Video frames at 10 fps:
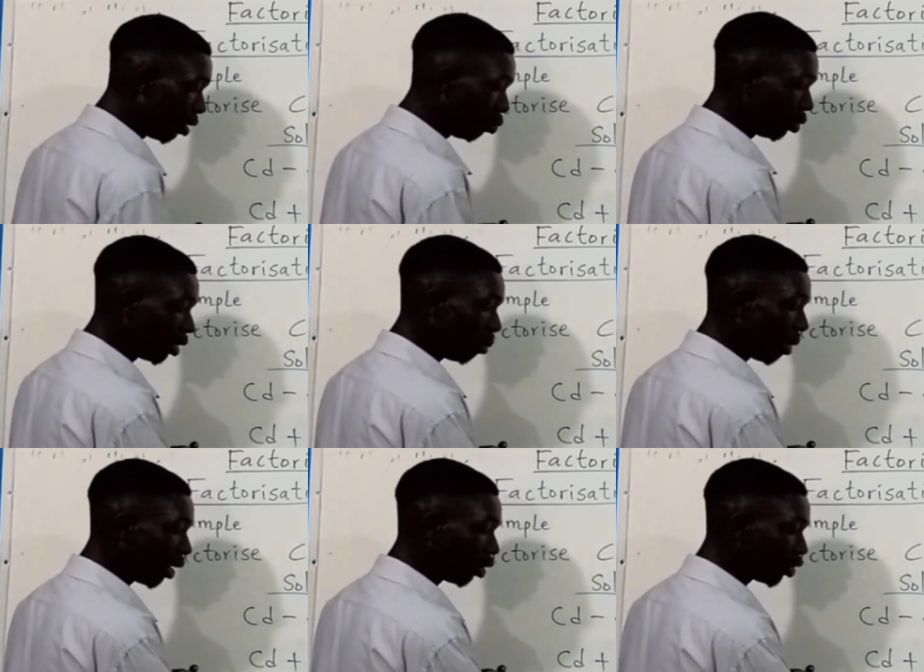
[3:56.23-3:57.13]
we say
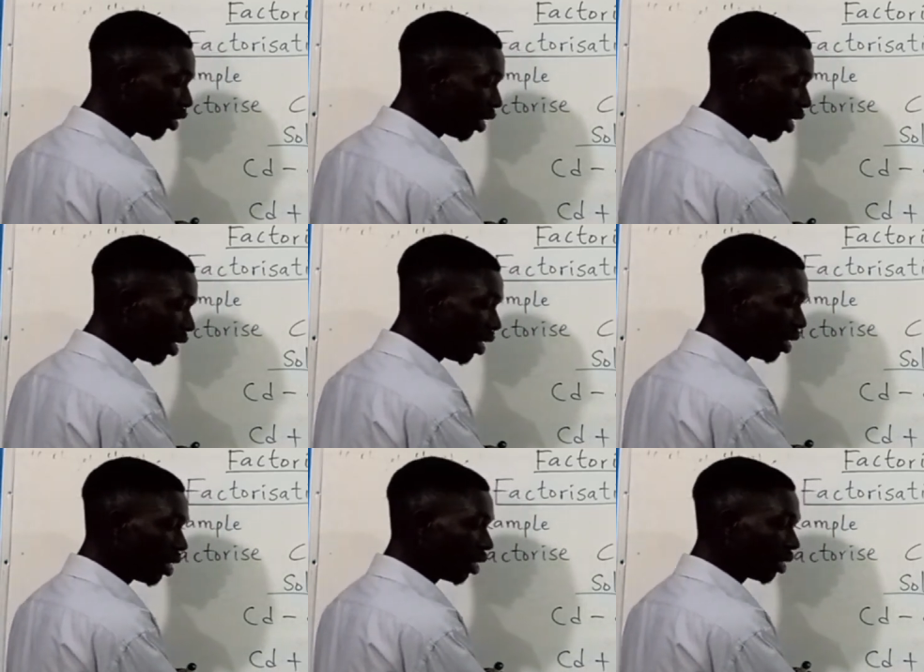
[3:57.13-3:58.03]
minus E
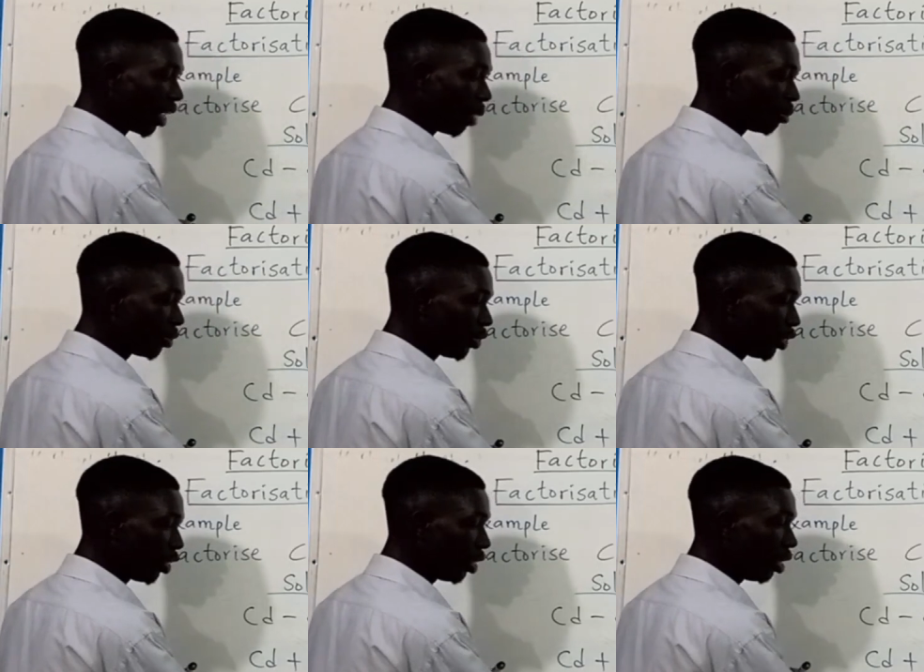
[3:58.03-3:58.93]
times
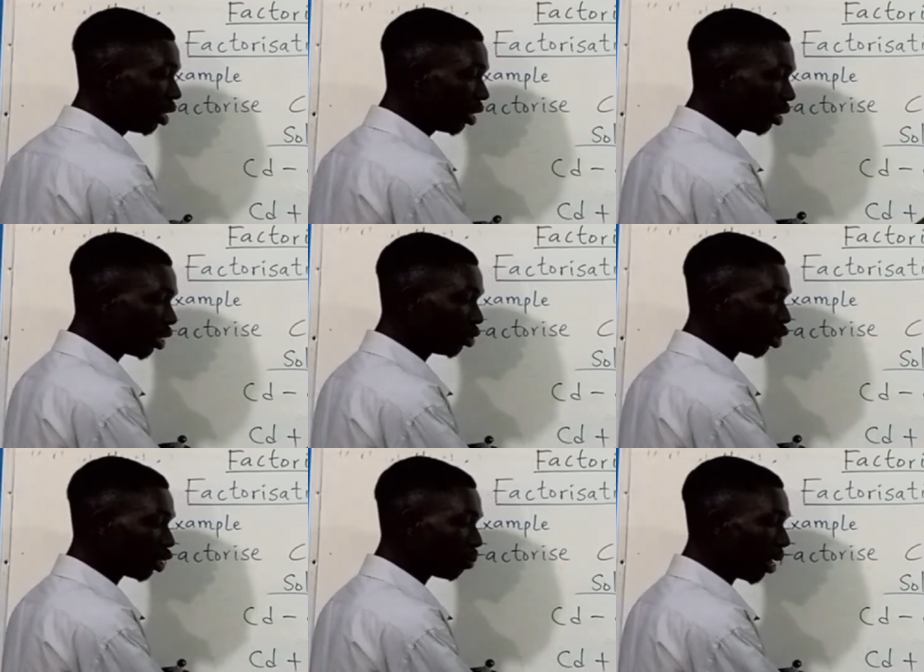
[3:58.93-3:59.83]
C gives
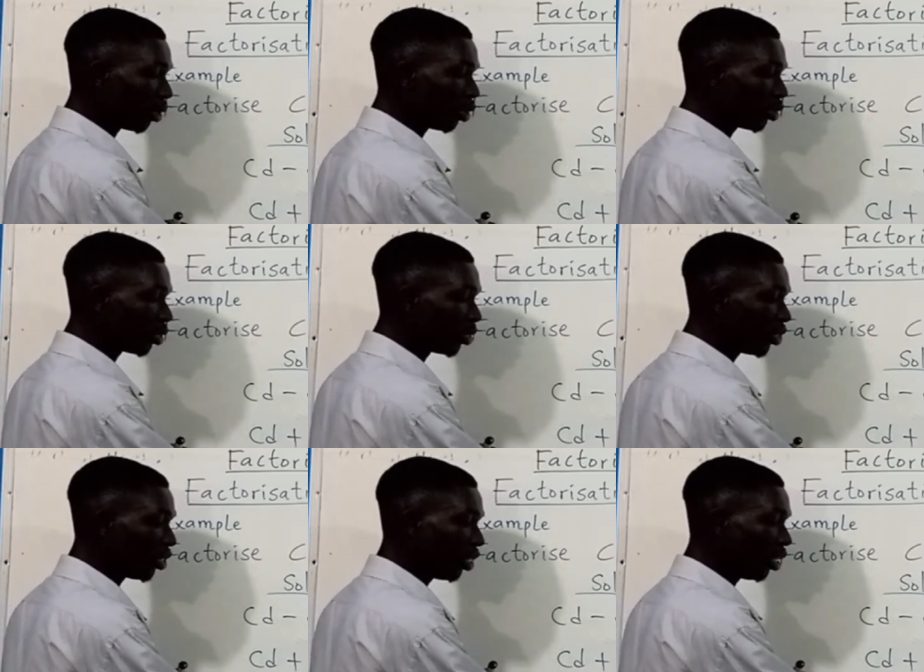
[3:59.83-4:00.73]
us minus
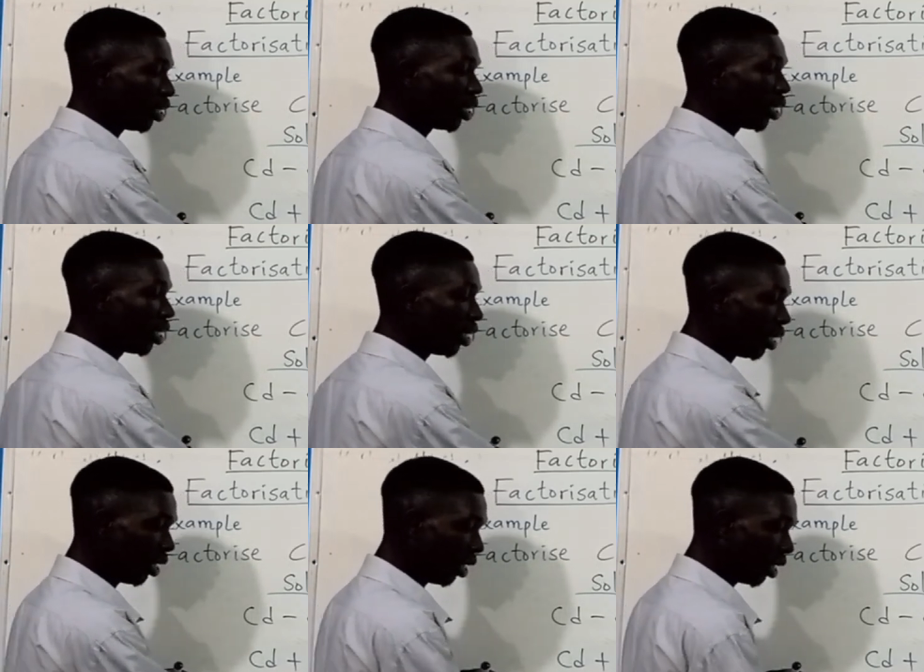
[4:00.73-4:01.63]
CE,